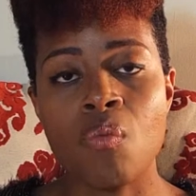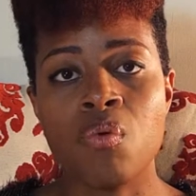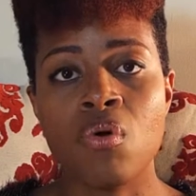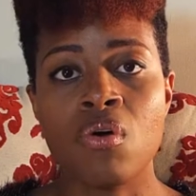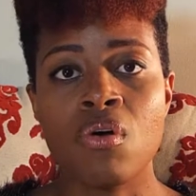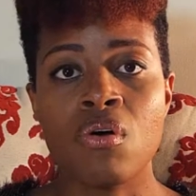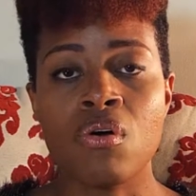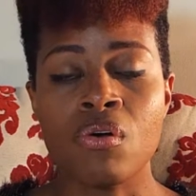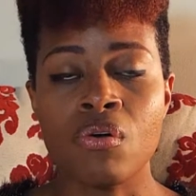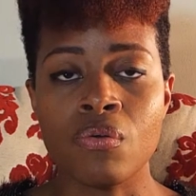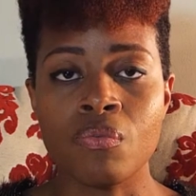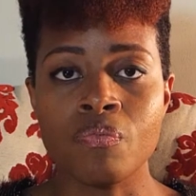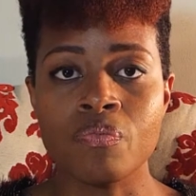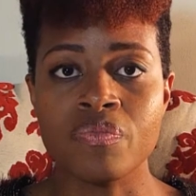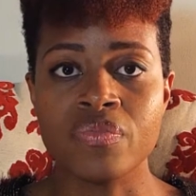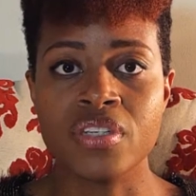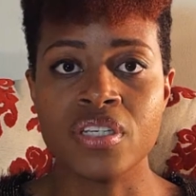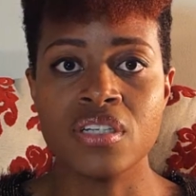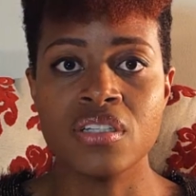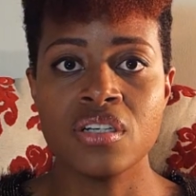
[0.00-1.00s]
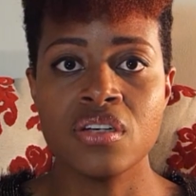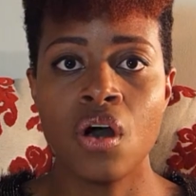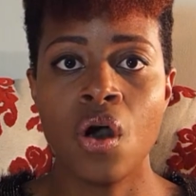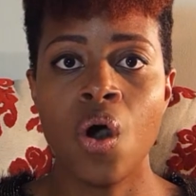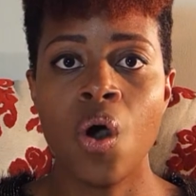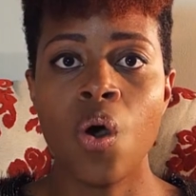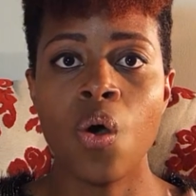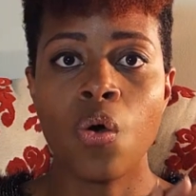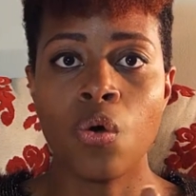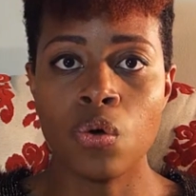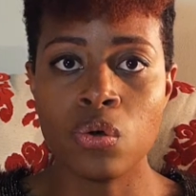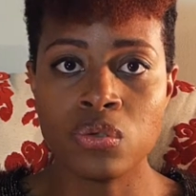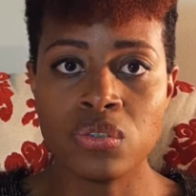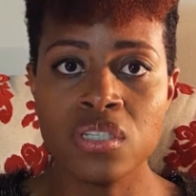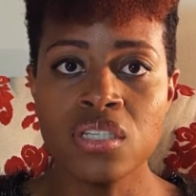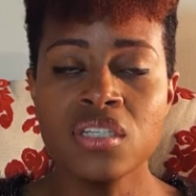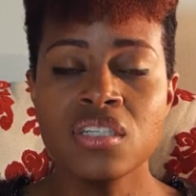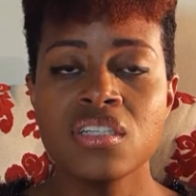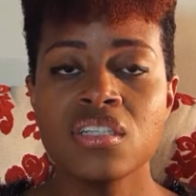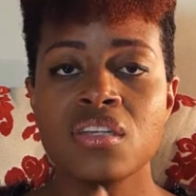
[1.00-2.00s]
will hold
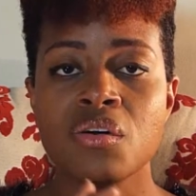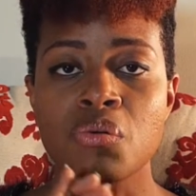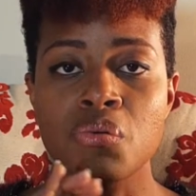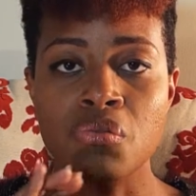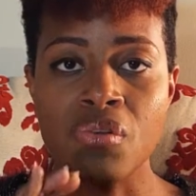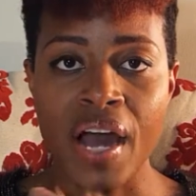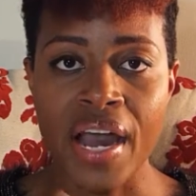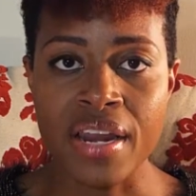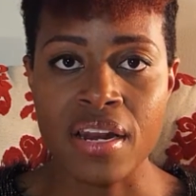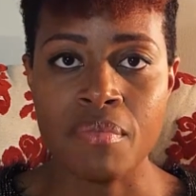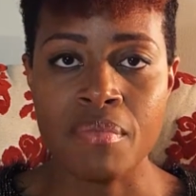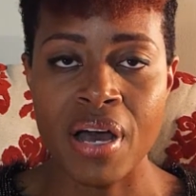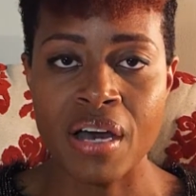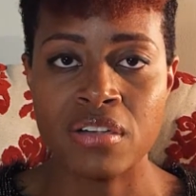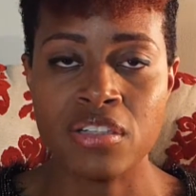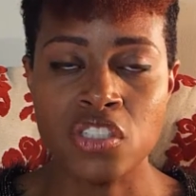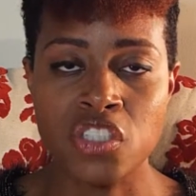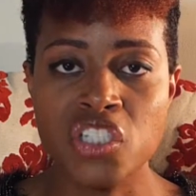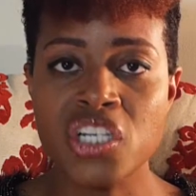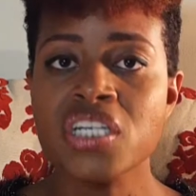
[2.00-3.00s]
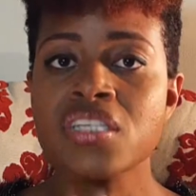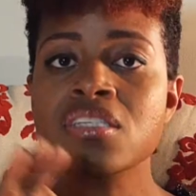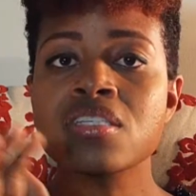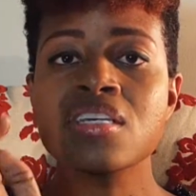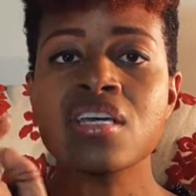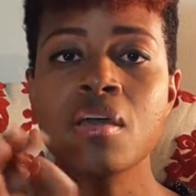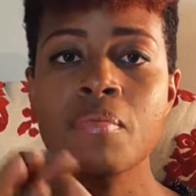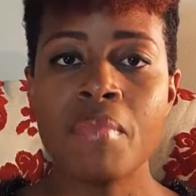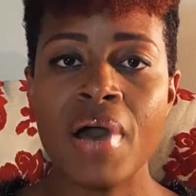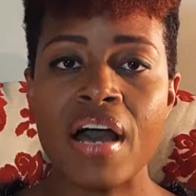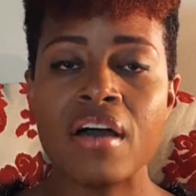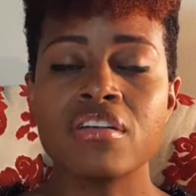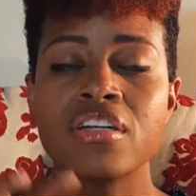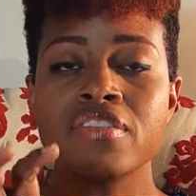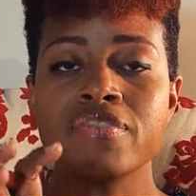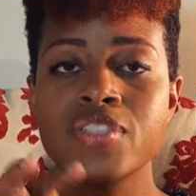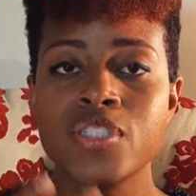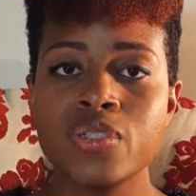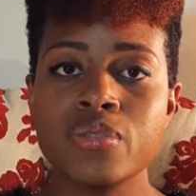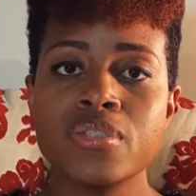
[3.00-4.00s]
the right amount, just the amount
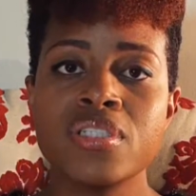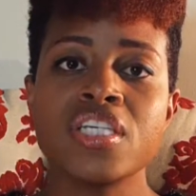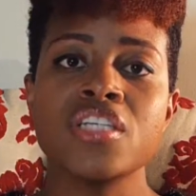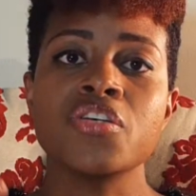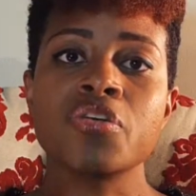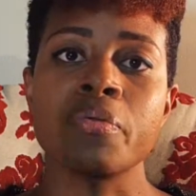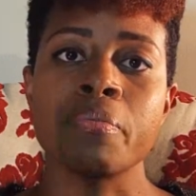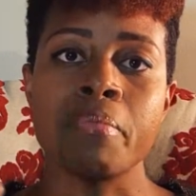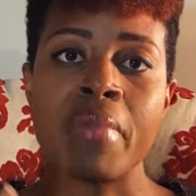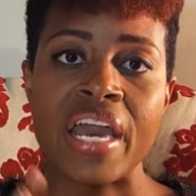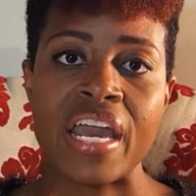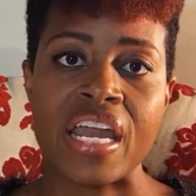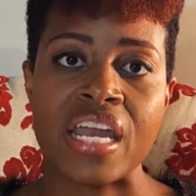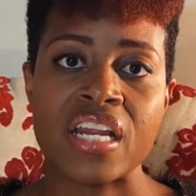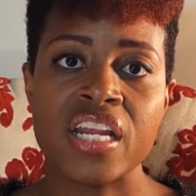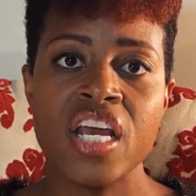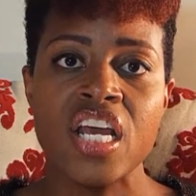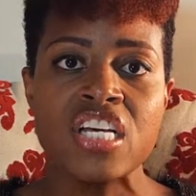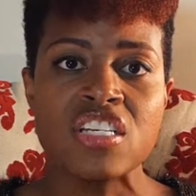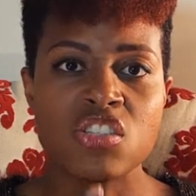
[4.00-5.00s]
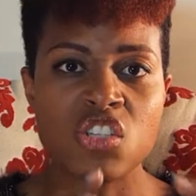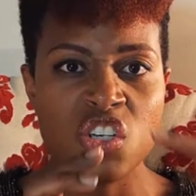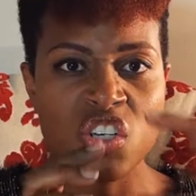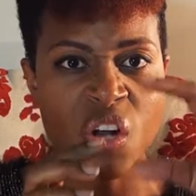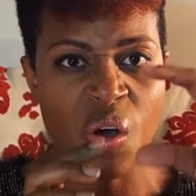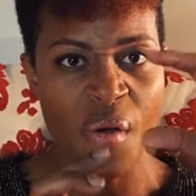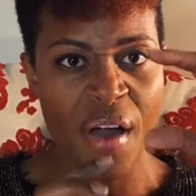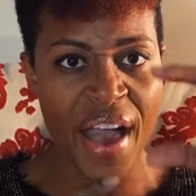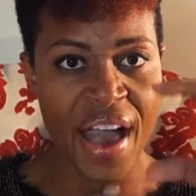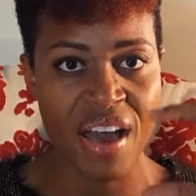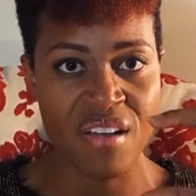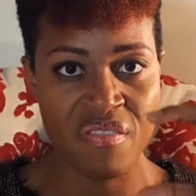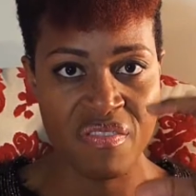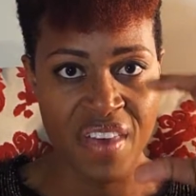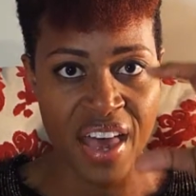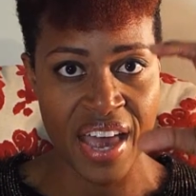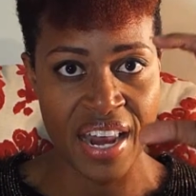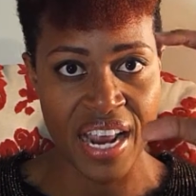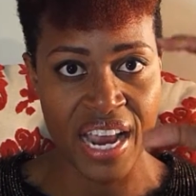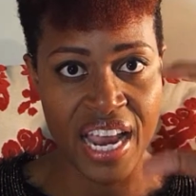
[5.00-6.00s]
of juice that you made. So you don't have
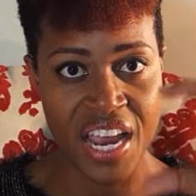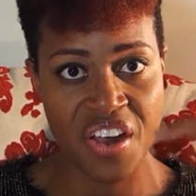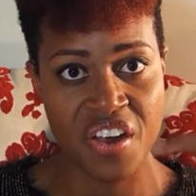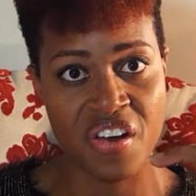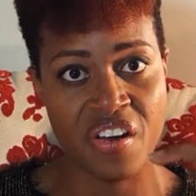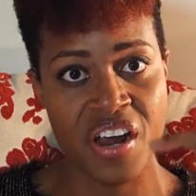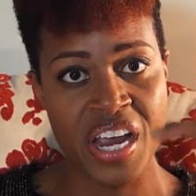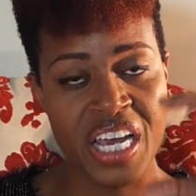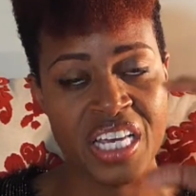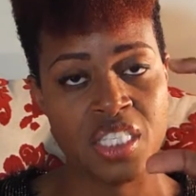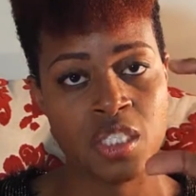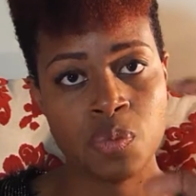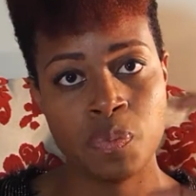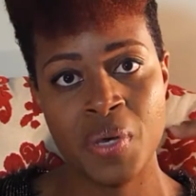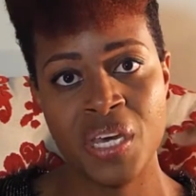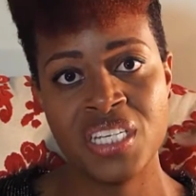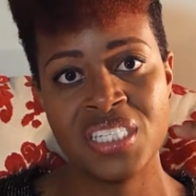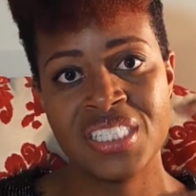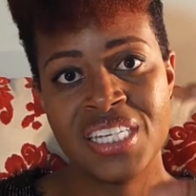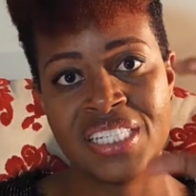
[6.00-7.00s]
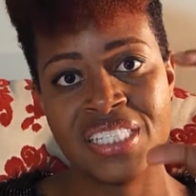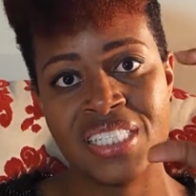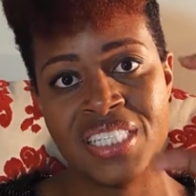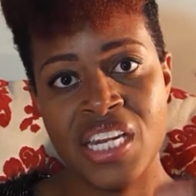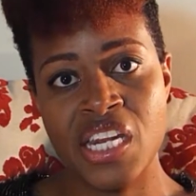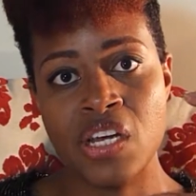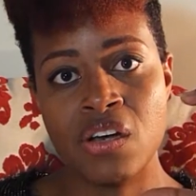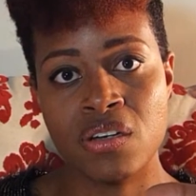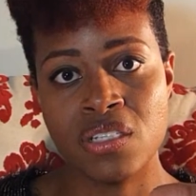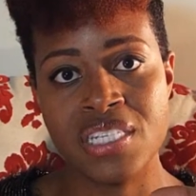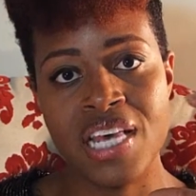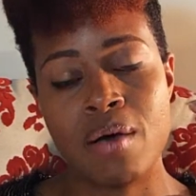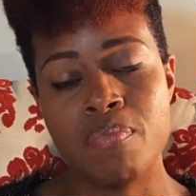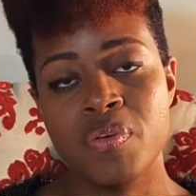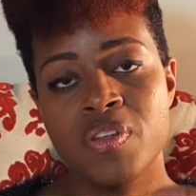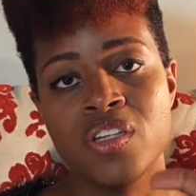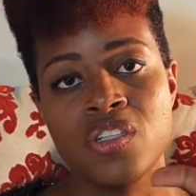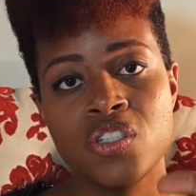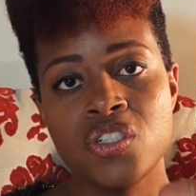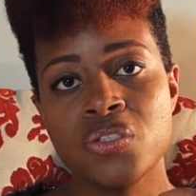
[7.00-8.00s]
that air headspace that's sitting on top
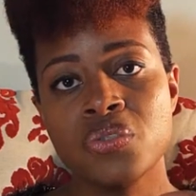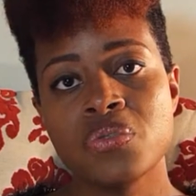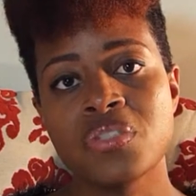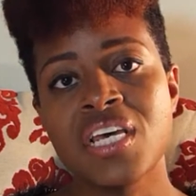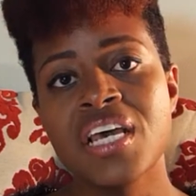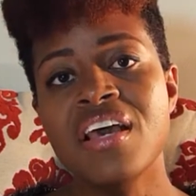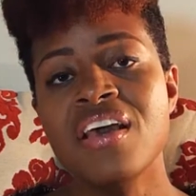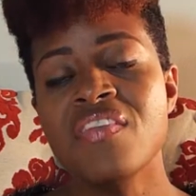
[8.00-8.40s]
of the juice.